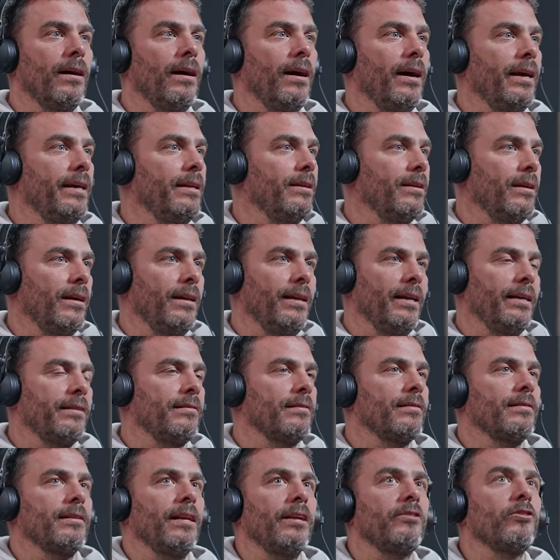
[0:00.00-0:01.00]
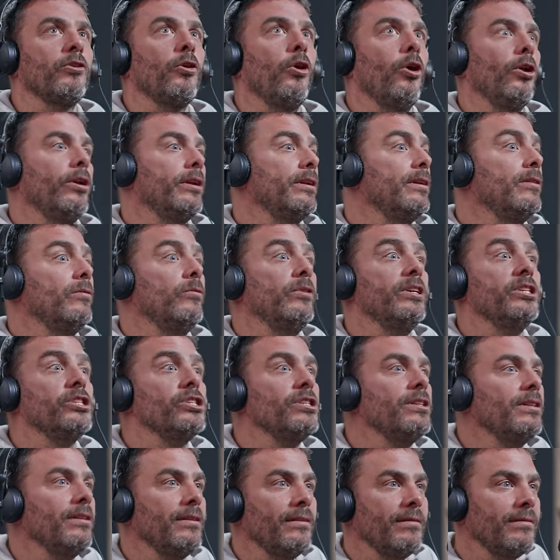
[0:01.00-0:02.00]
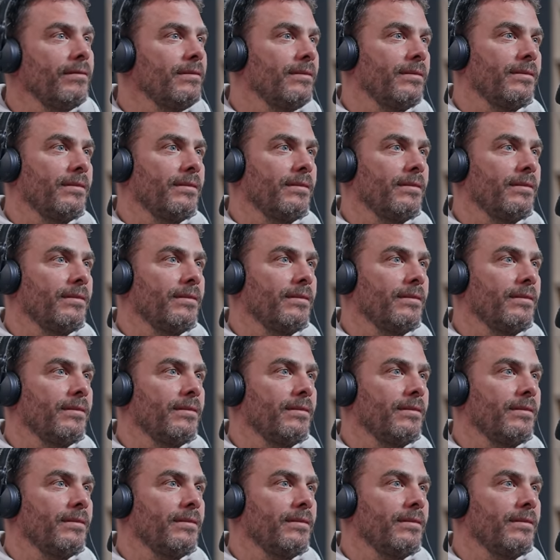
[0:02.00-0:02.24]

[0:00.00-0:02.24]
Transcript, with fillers: I, let's, let's call it a vision.